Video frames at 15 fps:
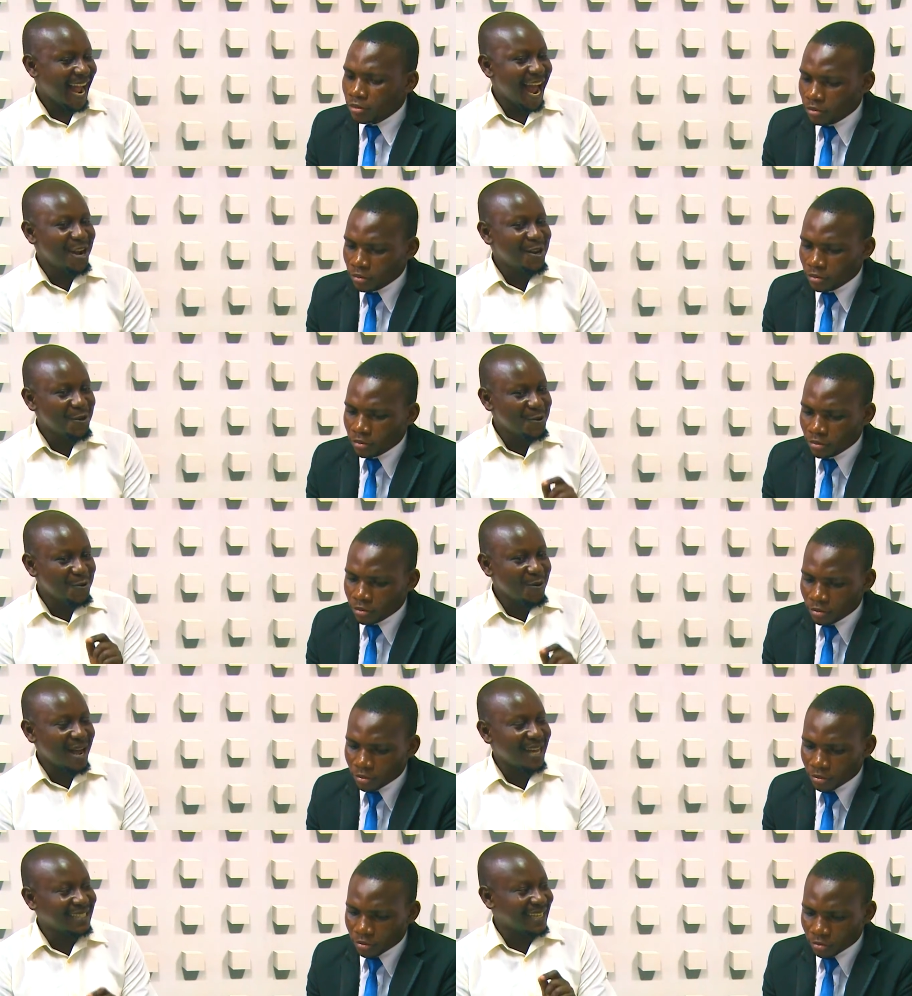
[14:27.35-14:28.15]
Speaker 1: And
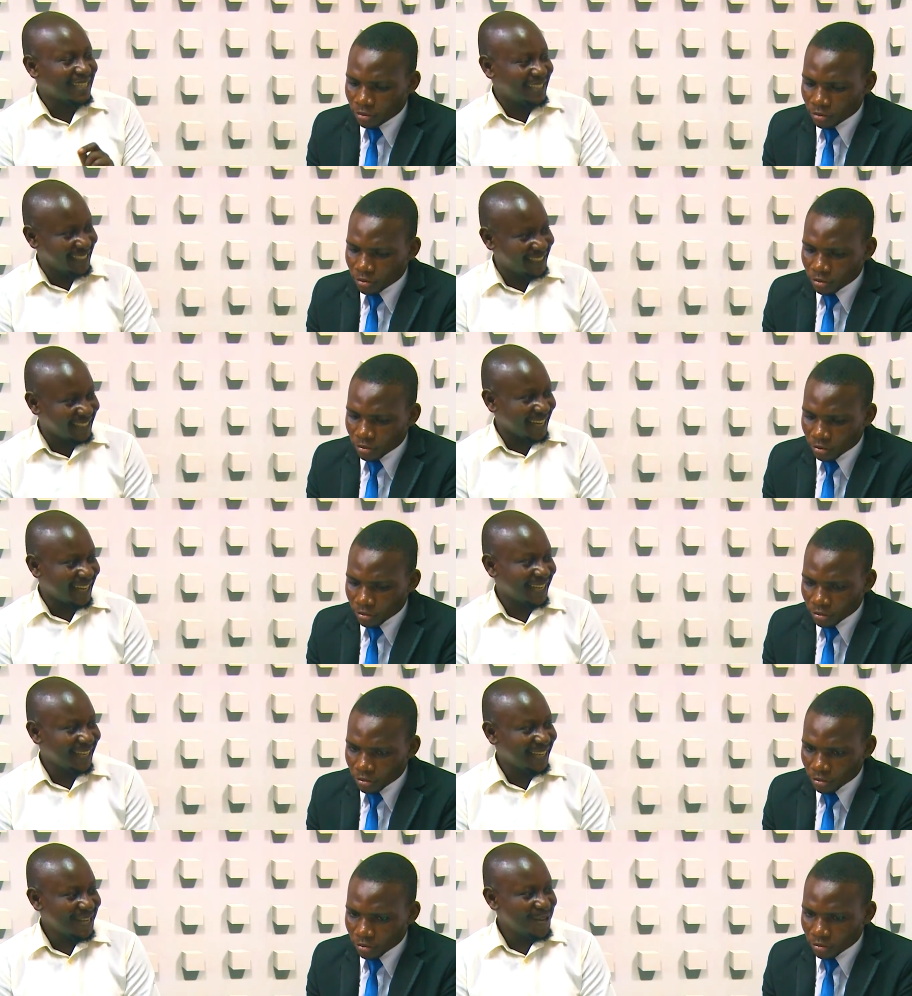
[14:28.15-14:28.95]
you as a teacher,
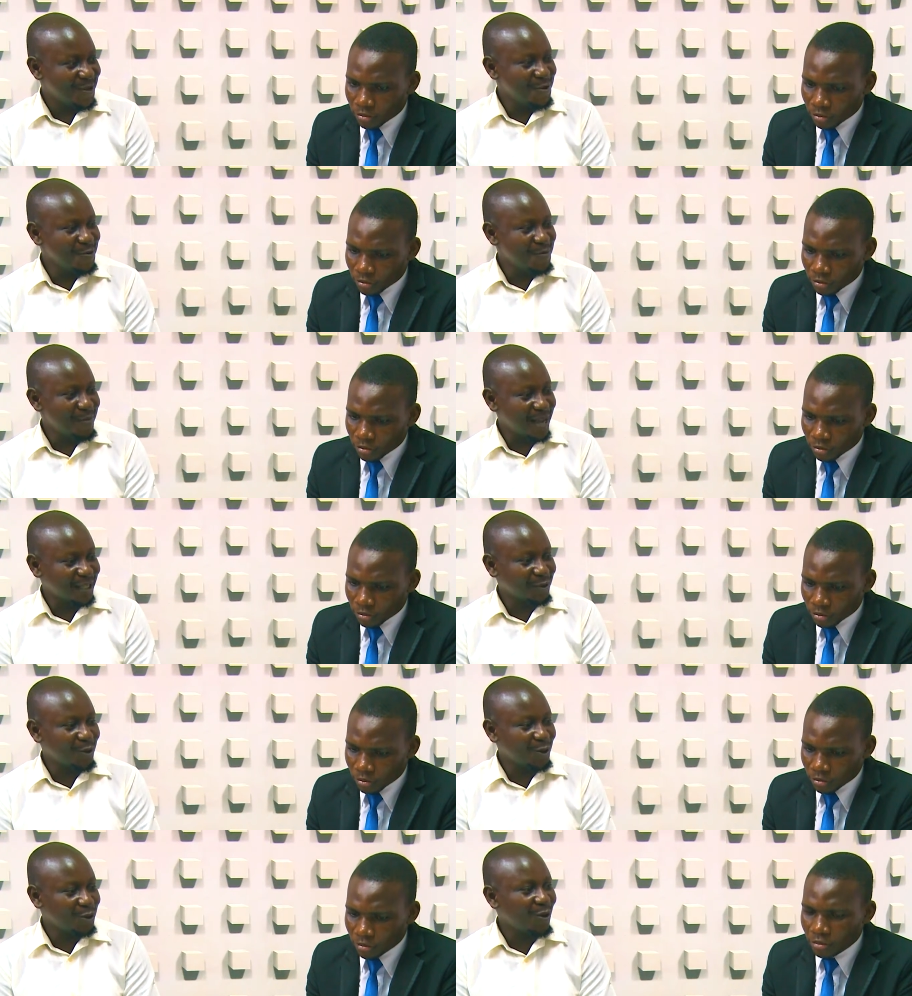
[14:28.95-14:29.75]
you
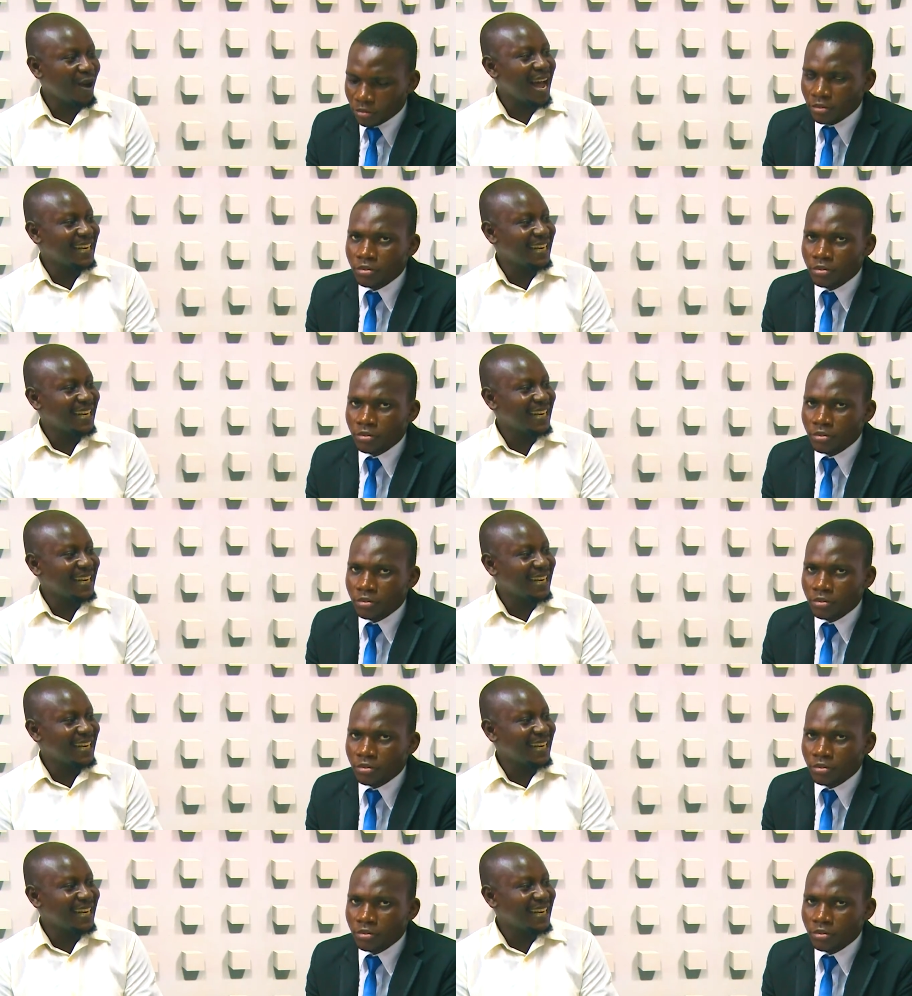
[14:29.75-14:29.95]
must also